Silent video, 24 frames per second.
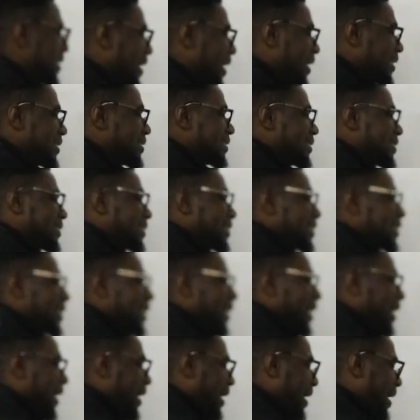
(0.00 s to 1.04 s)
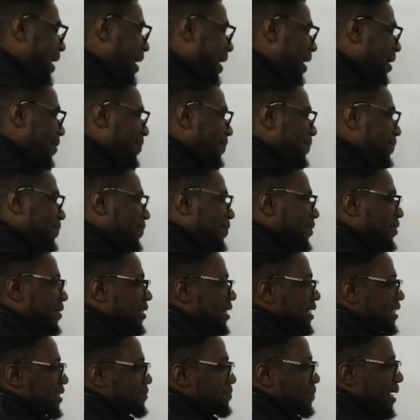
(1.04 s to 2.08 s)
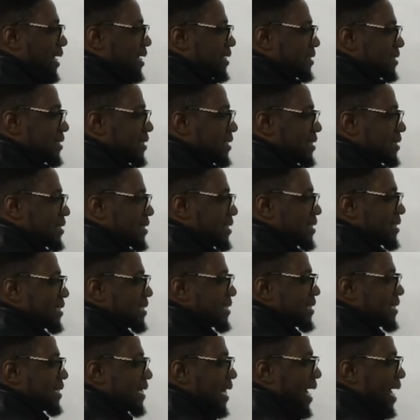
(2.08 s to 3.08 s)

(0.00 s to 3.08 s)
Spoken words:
that this plus this is